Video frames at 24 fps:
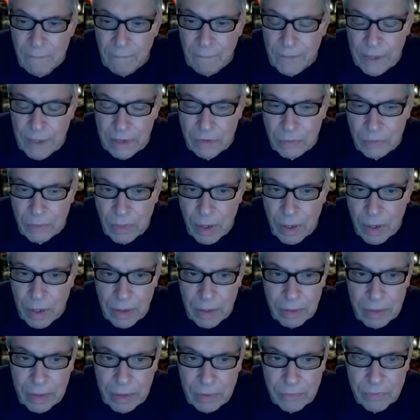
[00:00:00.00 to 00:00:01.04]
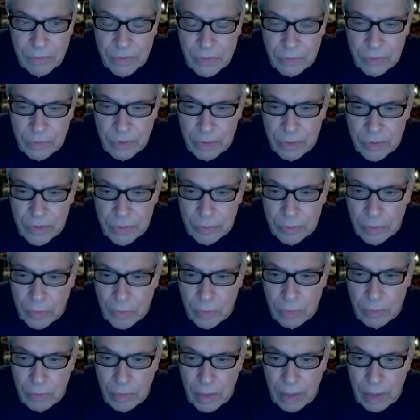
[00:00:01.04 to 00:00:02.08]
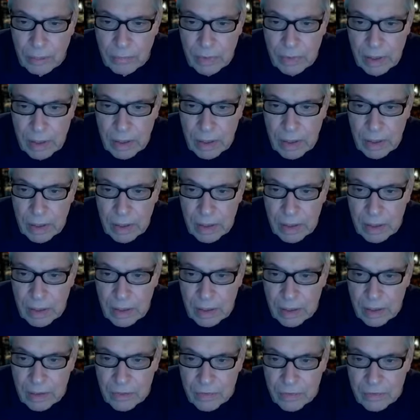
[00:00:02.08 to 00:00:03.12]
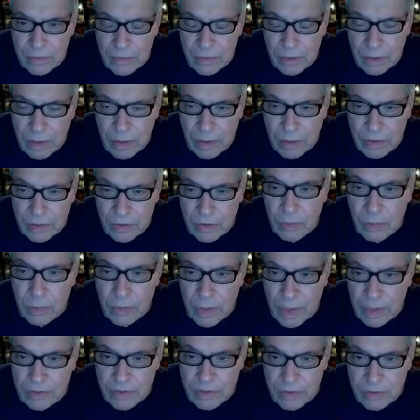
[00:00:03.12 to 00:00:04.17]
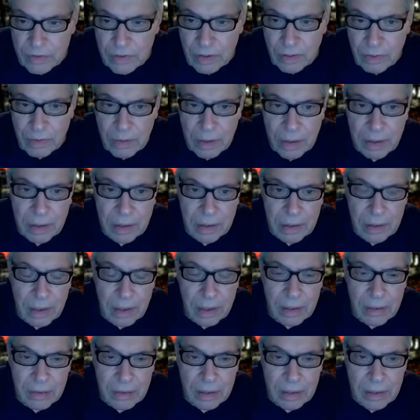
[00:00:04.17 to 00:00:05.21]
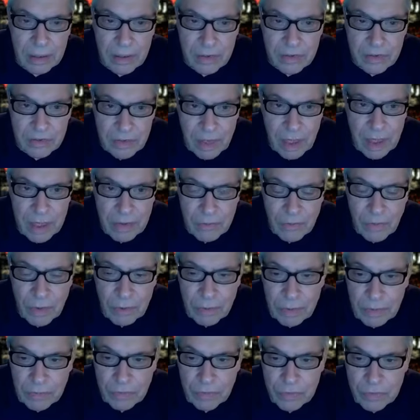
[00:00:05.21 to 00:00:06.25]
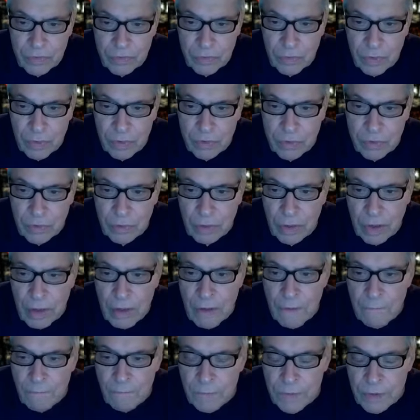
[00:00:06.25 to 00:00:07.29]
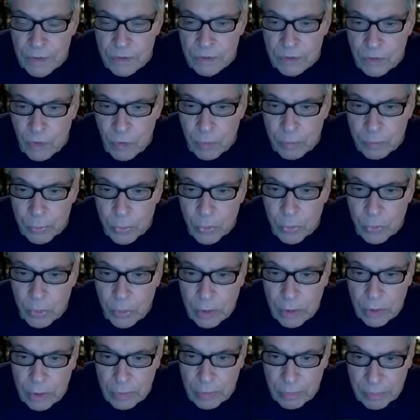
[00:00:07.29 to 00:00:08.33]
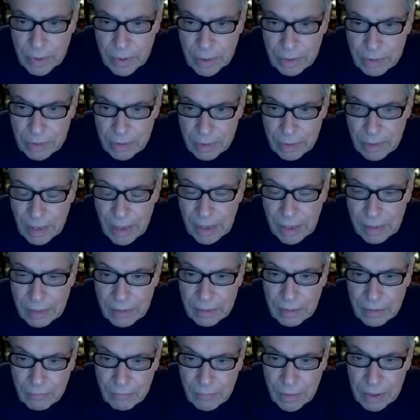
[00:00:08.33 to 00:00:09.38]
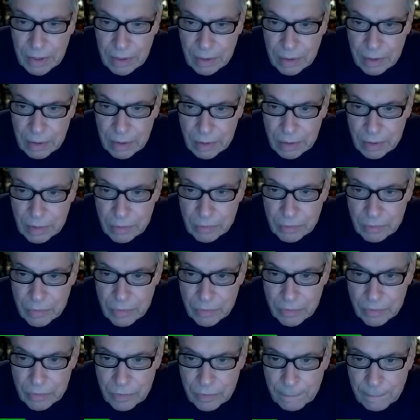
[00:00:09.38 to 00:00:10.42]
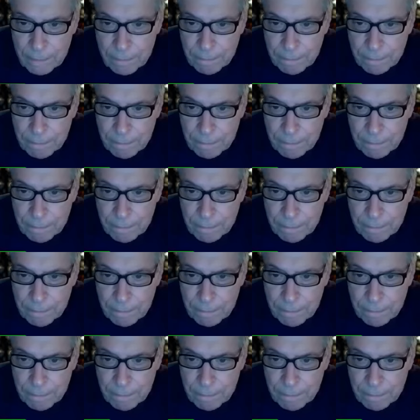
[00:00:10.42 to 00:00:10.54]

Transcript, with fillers: That's why our infrastructure program is so necessary, and the state of our infrastructure is so poor compared to that in many other countries.